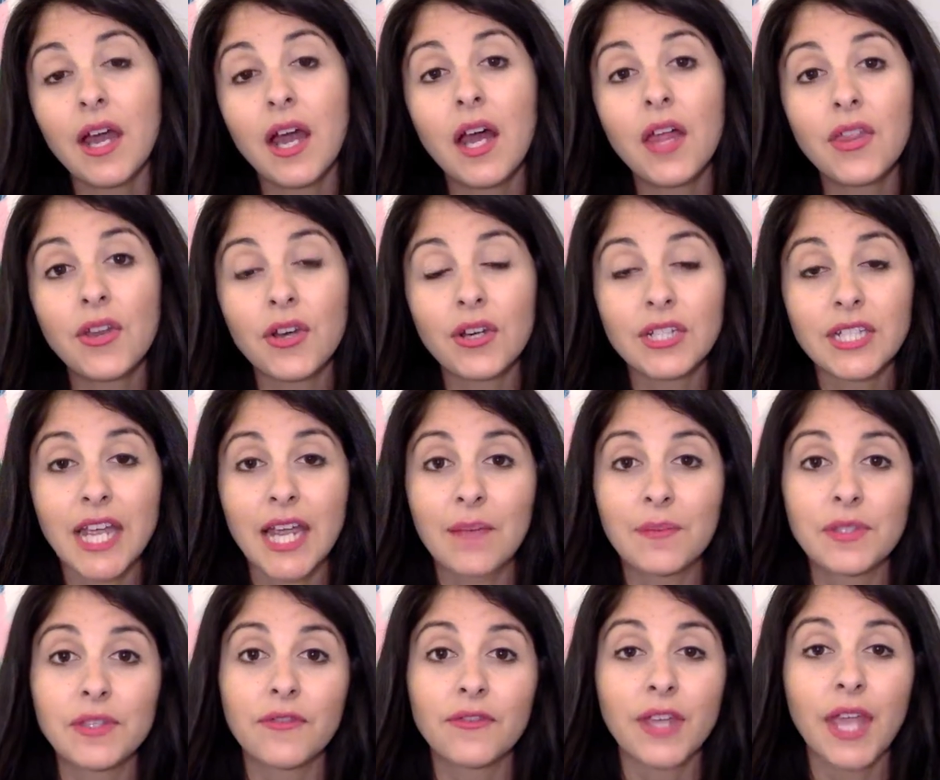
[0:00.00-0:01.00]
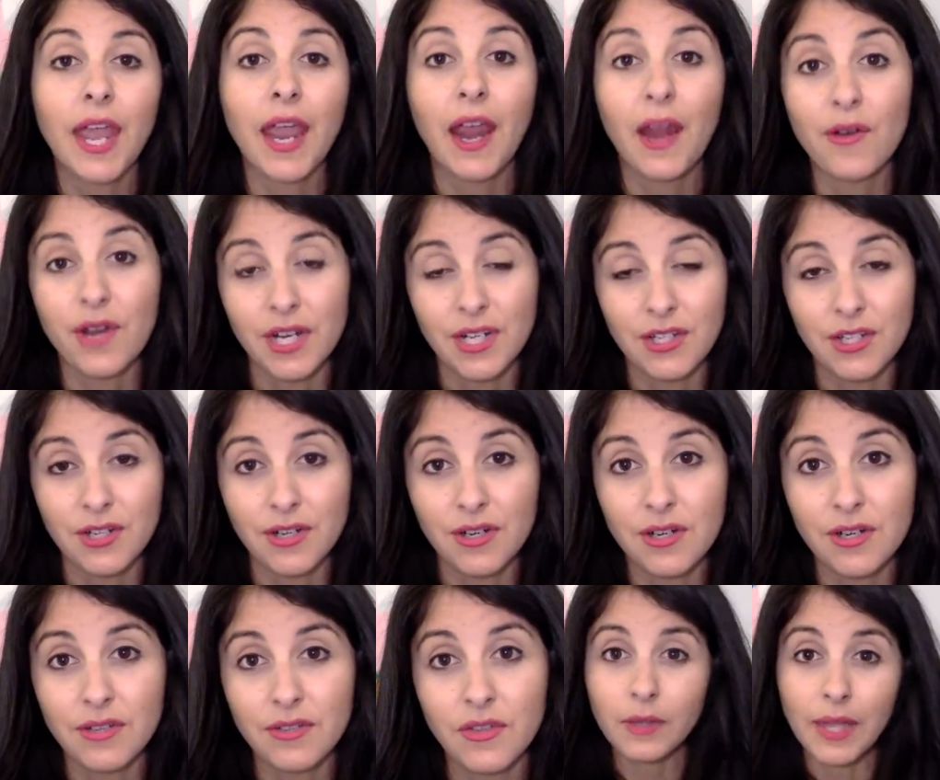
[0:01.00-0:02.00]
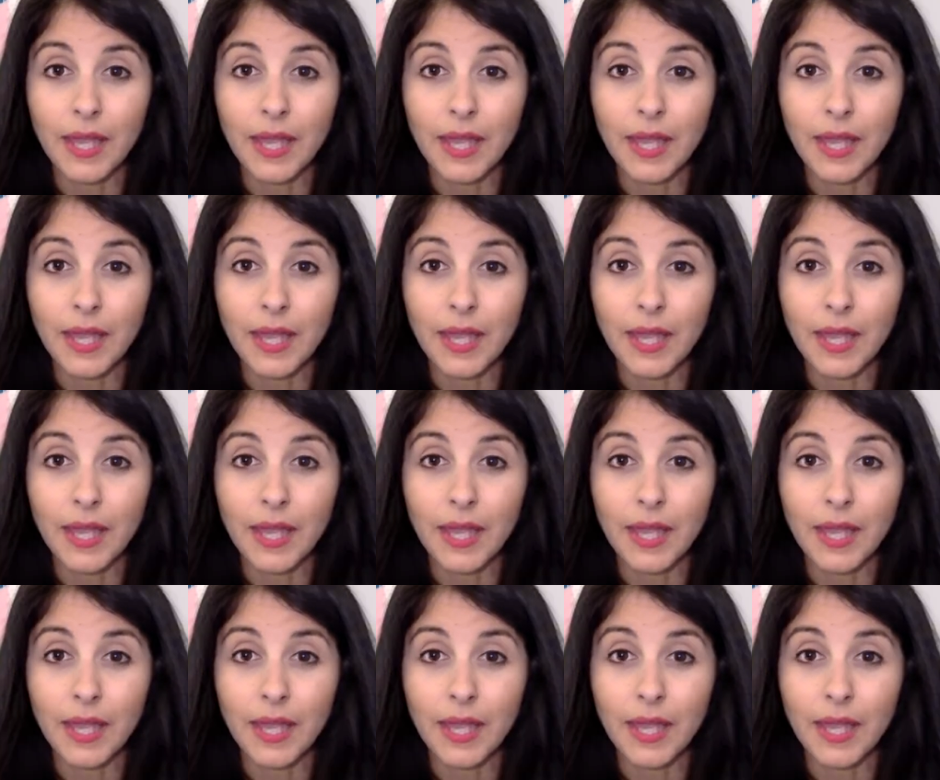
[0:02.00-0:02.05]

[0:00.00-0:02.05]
other types of characters.